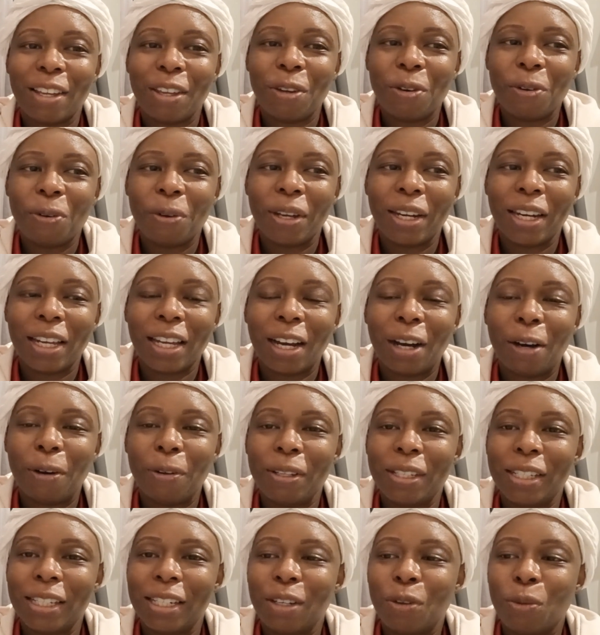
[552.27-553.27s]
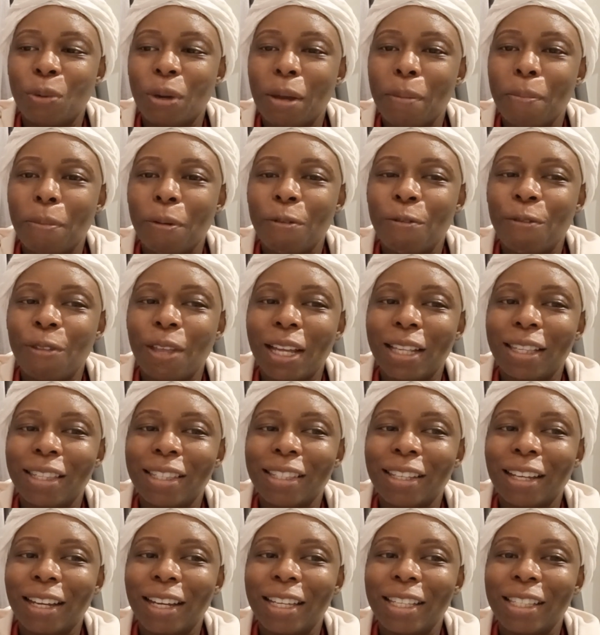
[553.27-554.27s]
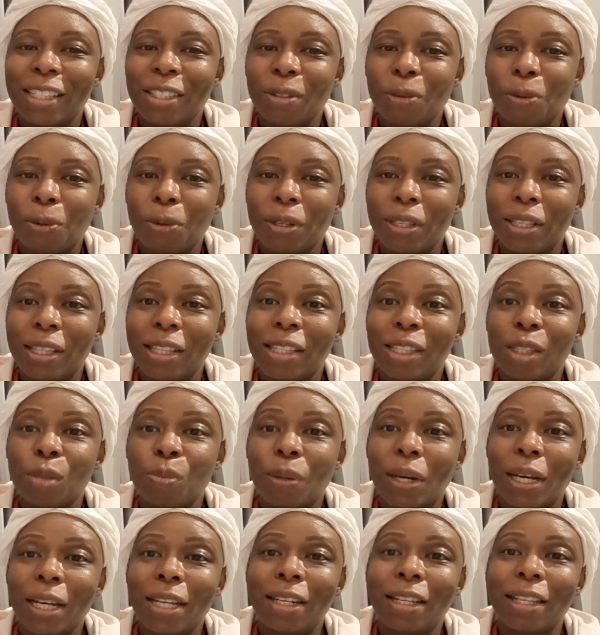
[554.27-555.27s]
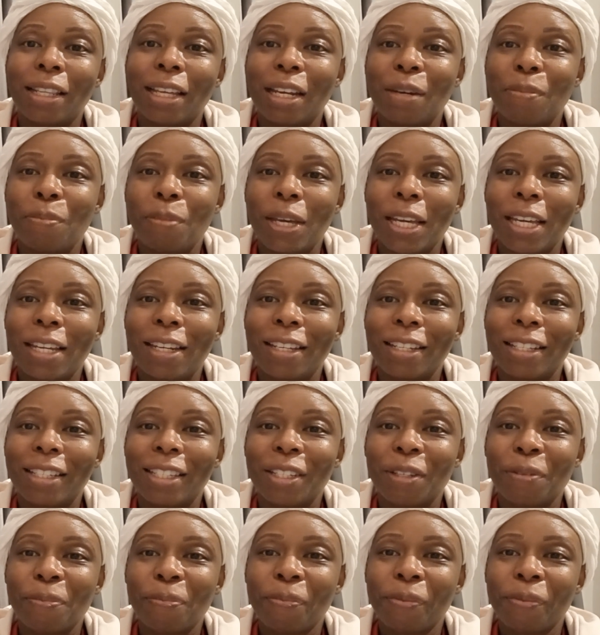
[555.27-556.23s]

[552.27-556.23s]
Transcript: you know, encountered a web of that size or the spider that made it.